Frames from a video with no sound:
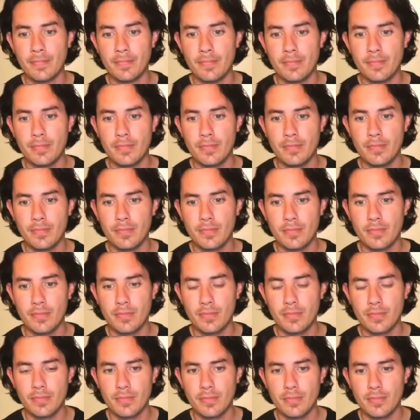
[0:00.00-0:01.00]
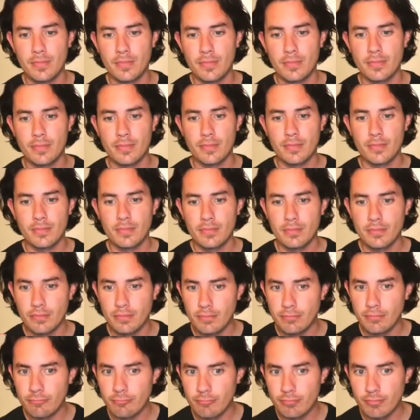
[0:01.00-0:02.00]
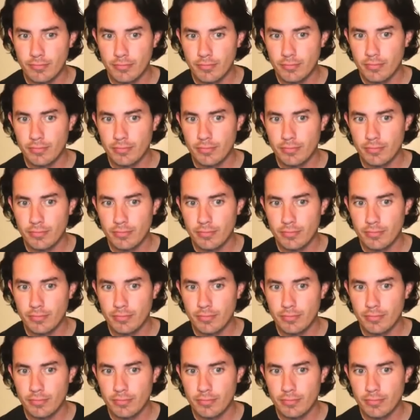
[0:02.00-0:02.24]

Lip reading: (no one is talking)